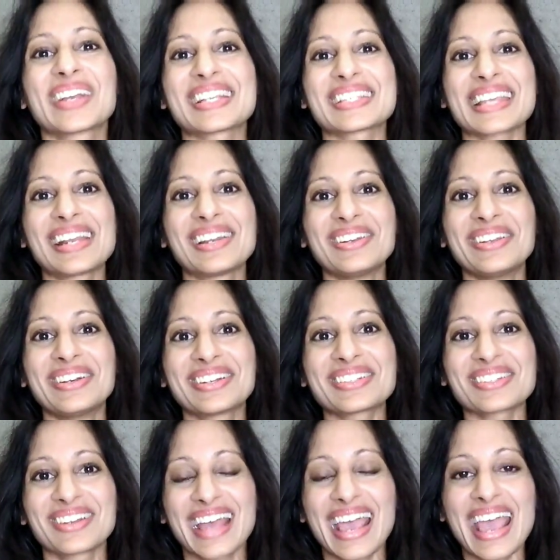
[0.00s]
because I
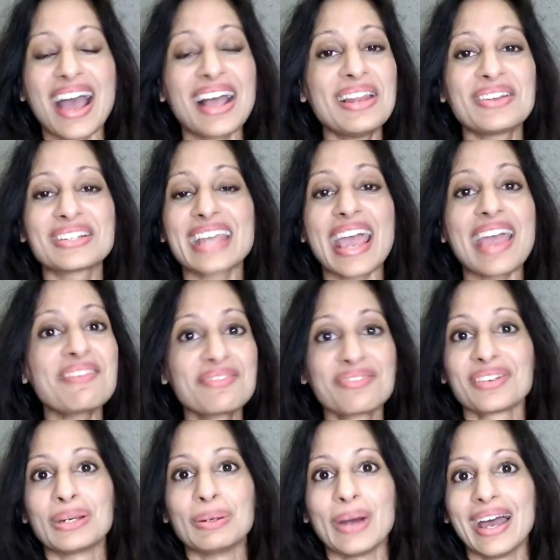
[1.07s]
looked on, I looked
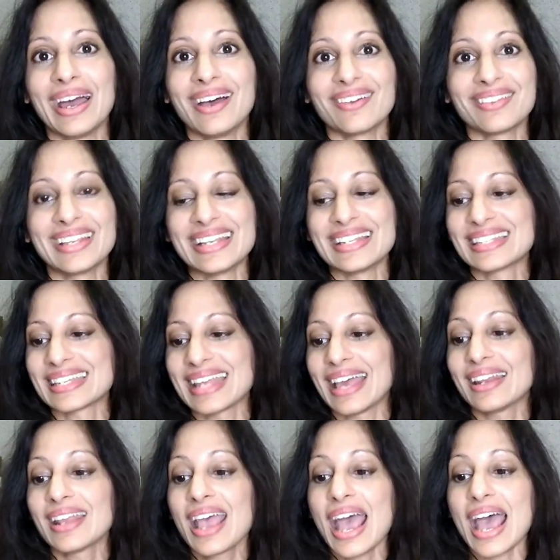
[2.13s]
everywhere on the
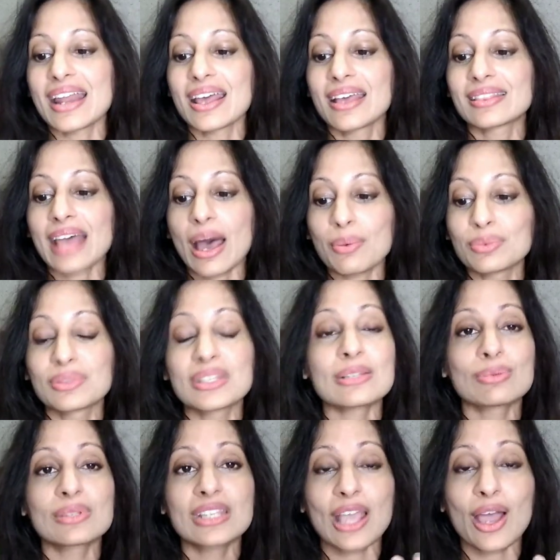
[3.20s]
internet, and that, that
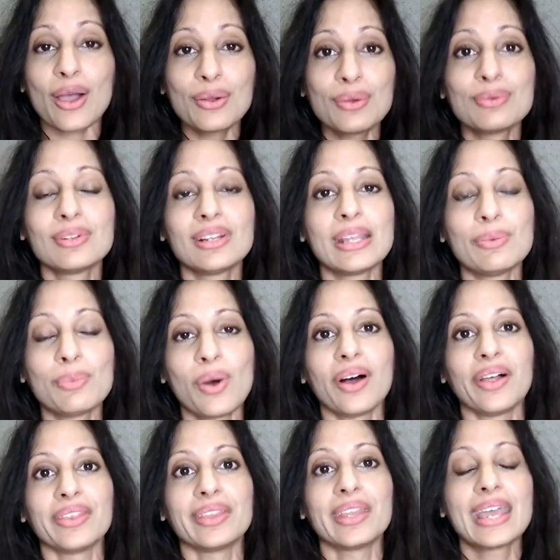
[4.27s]
this was the only
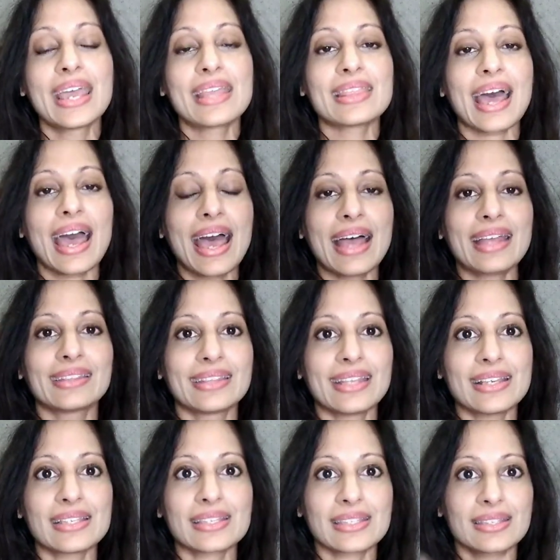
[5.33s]
one that had
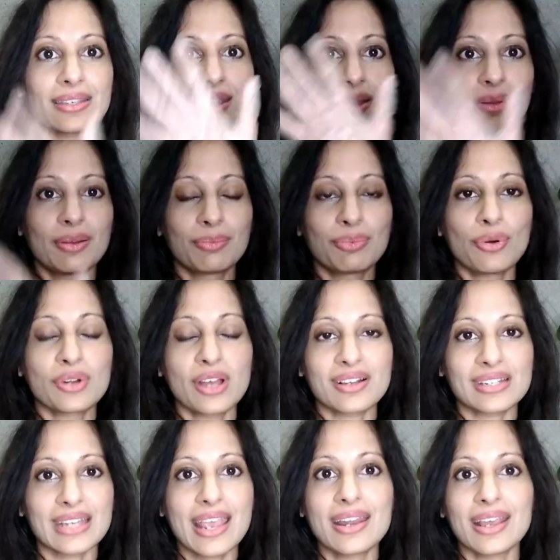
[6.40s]
this
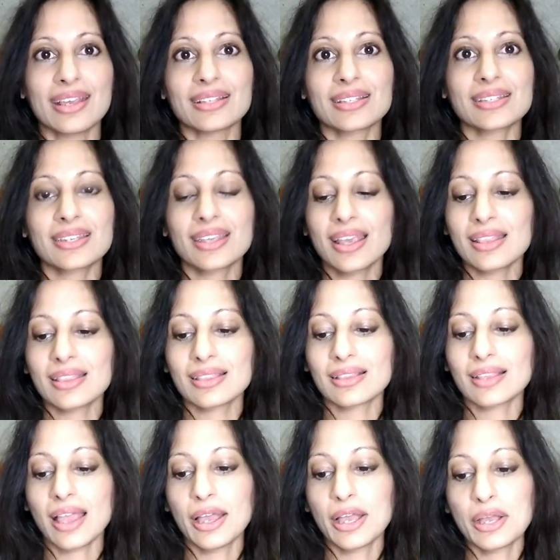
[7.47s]
product in it.
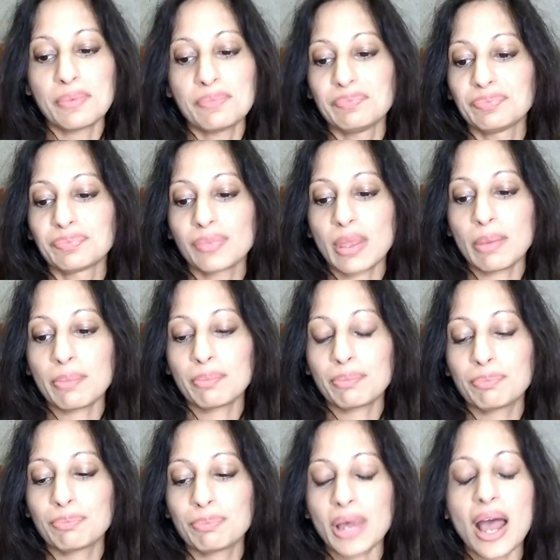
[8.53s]
Um,
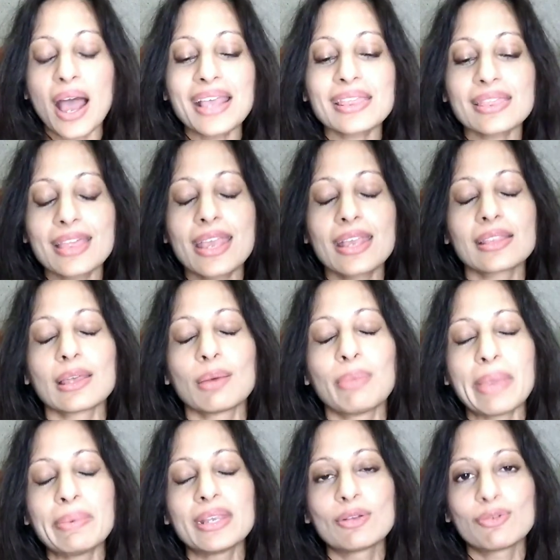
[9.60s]
but I think that
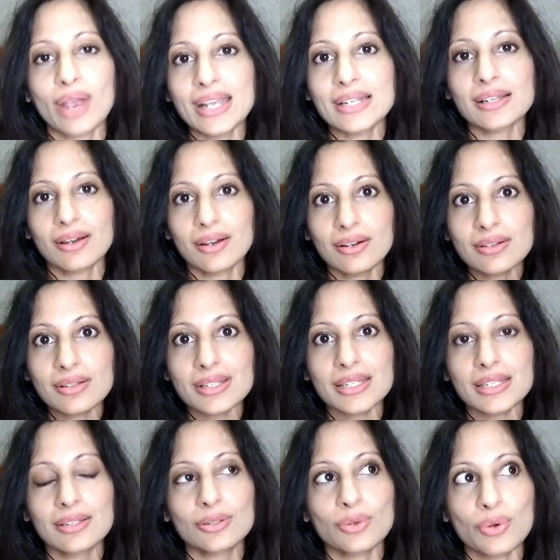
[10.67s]
maybe
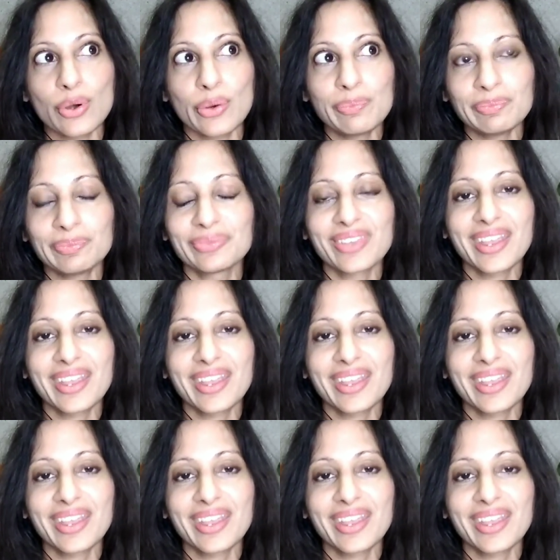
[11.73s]
greatart.com,